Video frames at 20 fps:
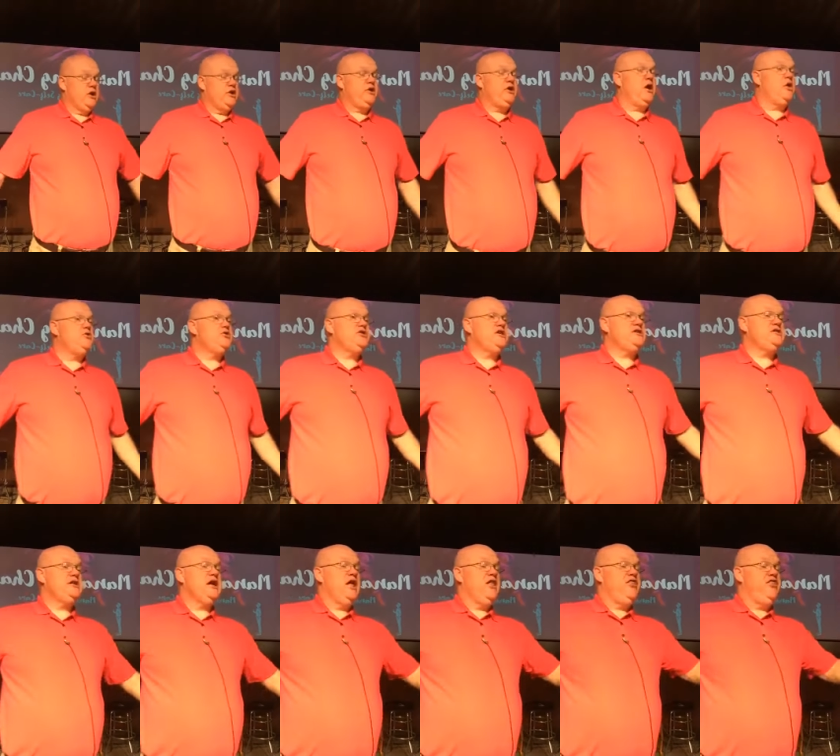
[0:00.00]
Don't
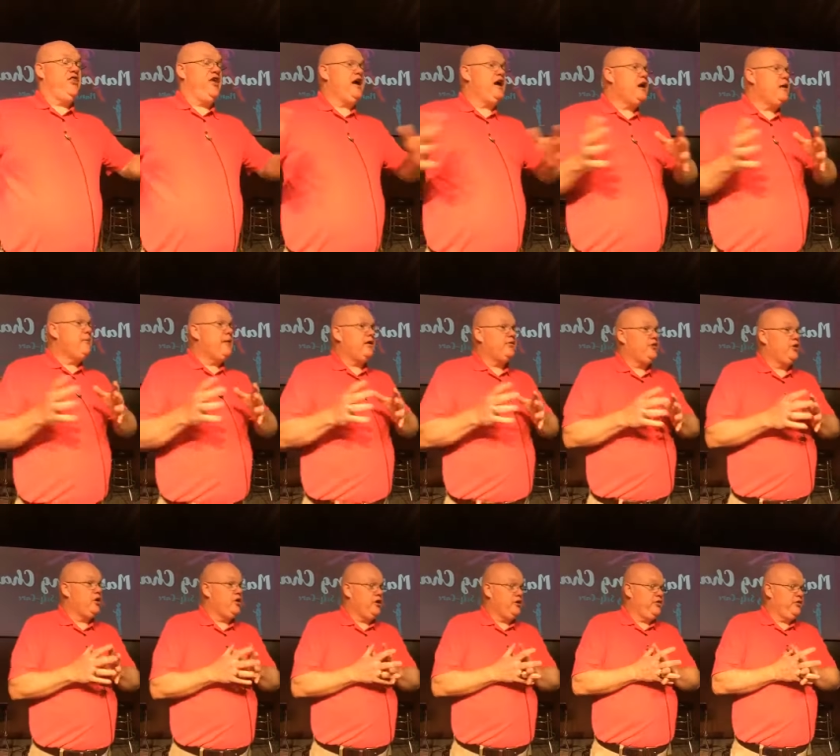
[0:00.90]
just think about
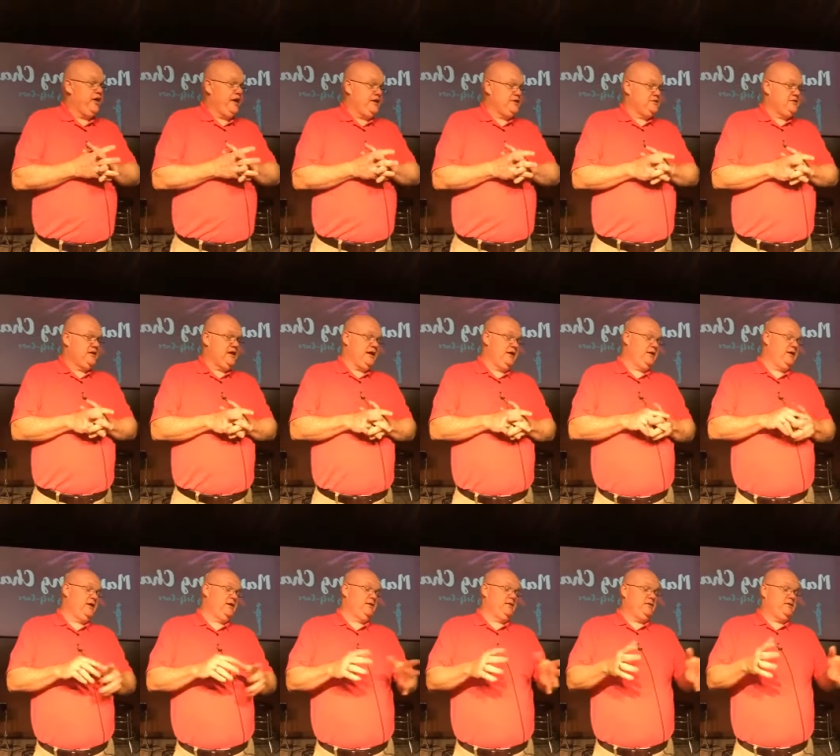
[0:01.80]
the good things that
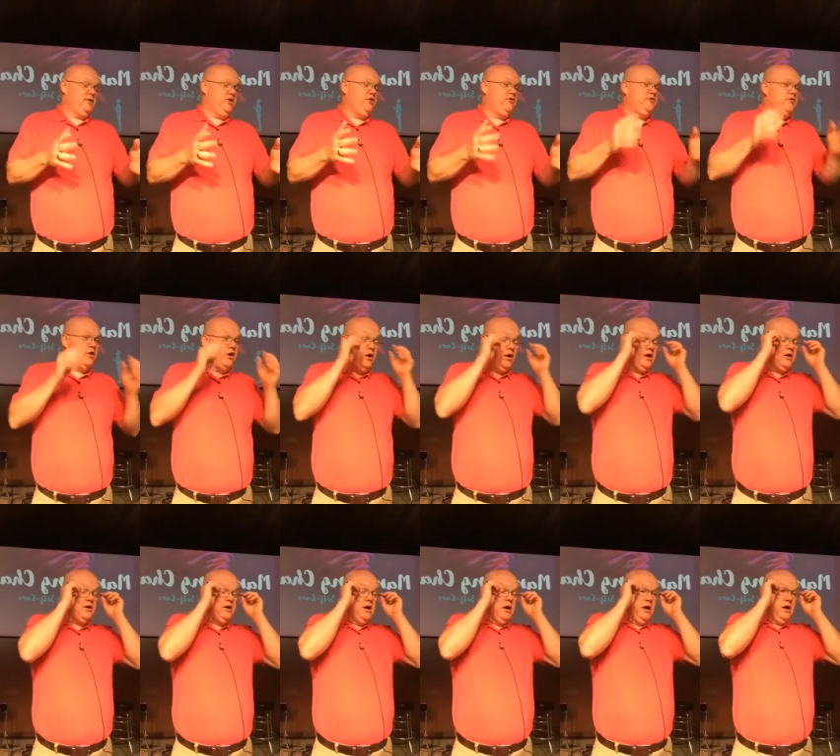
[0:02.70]
uh, you've
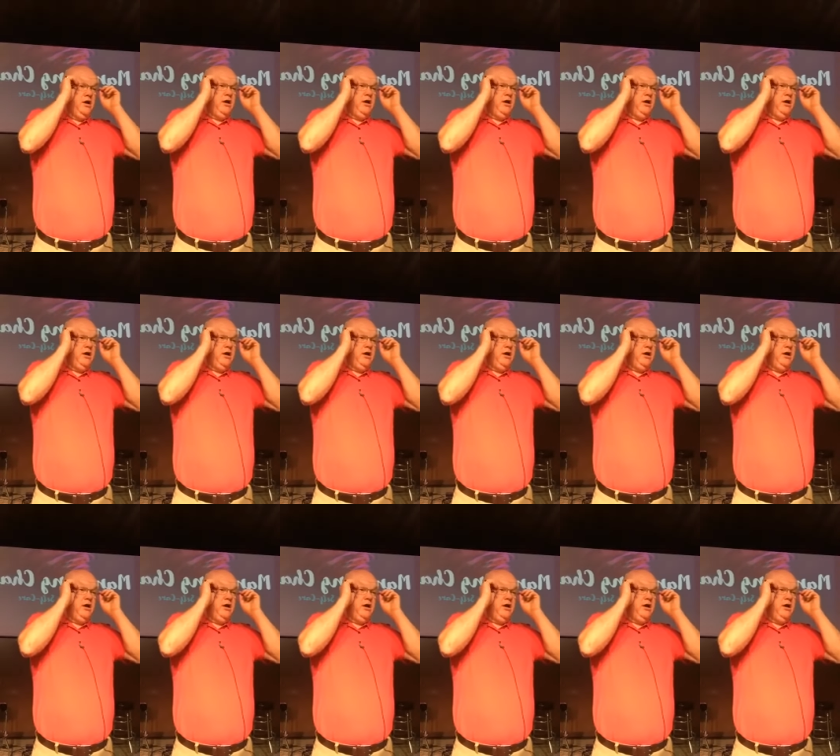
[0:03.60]
heard.